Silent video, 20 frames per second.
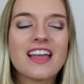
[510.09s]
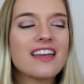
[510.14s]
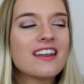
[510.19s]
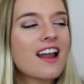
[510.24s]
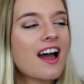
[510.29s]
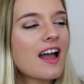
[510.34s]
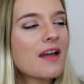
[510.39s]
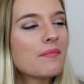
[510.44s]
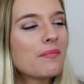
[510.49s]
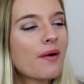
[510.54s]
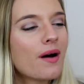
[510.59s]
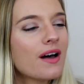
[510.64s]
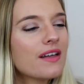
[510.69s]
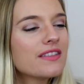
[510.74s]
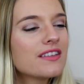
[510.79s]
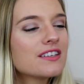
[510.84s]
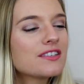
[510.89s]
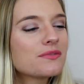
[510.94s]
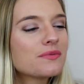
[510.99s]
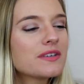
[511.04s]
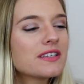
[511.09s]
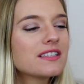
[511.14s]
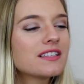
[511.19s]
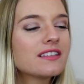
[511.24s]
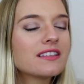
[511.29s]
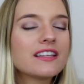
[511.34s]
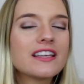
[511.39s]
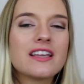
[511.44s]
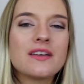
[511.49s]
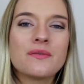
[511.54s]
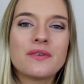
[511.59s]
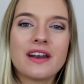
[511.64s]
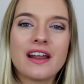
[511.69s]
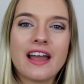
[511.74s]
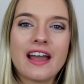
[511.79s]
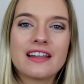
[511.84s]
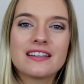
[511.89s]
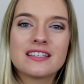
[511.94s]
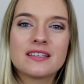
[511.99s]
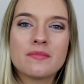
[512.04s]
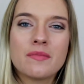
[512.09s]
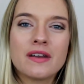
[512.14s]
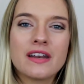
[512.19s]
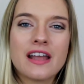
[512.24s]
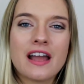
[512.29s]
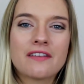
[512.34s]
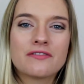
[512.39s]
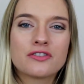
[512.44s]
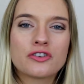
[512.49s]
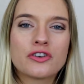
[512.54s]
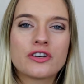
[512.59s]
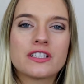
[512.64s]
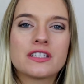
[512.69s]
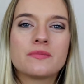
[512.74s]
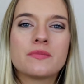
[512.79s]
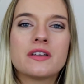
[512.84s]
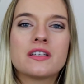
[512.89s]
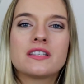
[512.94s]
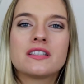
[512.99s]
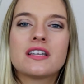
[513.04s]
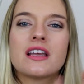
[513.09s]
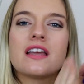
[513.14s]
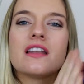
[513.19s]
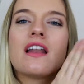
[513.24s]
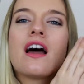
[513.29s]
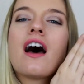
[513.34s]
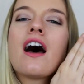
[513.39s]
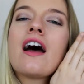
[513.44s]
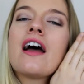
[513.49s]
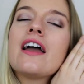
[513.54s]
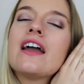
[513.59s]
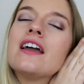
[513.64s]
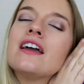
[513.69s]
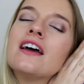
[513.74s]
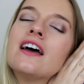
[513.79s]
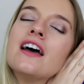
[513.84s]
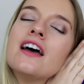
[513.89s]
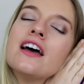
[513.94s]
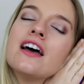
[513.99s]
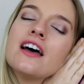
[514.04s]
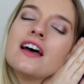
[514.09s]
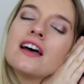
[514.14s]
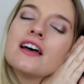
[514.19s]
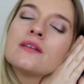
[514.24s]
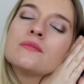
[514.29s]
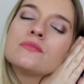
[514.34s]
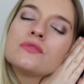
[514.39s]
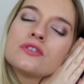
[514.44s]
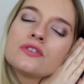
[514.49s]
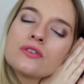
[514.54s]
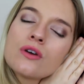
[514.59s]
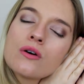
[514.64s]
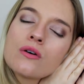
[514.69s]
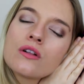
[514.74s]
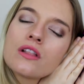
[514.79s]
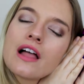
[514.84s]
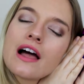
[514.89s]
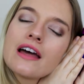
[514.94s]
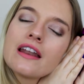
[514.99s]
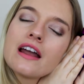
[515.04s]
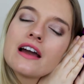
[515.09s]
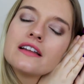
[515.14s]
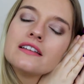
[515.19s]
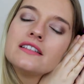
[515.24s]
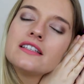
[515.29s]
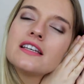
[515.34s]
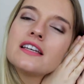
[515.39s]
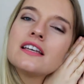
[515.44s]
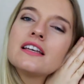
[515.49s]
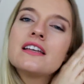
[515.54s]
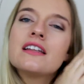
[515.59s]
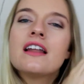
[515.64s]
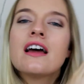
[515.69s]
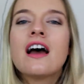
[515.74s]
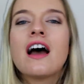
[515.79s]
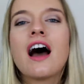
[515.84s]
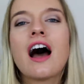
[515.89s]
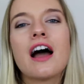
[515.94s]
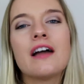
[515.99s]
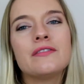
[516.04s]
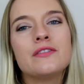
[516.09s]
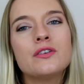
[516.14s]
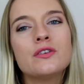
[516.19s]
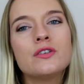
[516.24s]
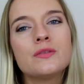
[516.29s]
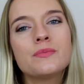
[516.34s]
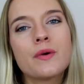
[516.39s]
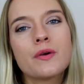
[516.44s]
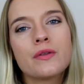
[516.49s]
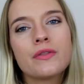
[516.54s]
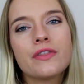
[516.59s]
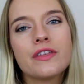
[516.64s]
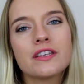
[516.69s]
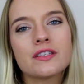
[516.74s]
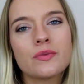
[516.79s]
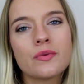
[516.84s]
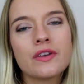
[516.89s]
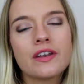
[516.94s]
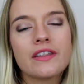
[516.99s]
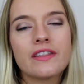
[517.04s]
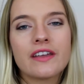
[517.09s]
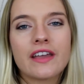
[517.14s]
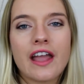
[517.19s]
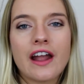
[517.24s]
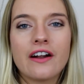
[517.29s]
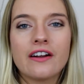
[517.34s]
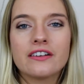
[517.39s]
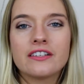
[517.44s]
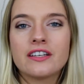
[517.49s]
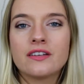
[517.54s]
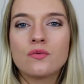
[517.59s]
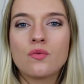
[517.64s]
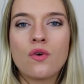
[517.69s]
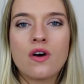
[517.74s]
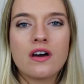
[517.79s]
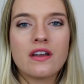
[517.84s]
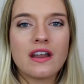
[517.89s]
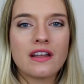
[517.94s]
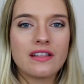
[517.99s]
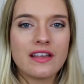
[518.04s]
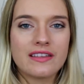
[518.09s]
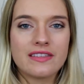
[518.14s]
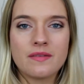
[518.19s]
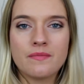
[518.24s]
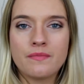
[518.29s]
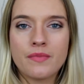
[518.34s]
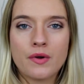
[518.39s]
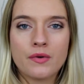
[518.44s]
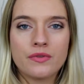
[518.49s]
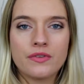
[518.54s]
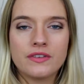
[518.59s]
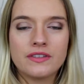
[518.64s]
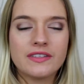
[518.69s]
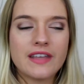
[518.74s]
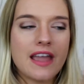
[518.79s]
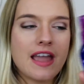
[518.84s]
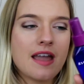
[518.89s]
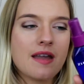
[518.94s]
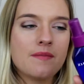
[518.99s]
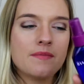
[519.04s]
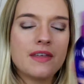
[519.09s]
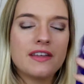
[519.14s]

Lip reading: And I bought this recently when I had some money after Christmas, and I am so glad I did. I've used both this one and the keratin one. I like them both the same.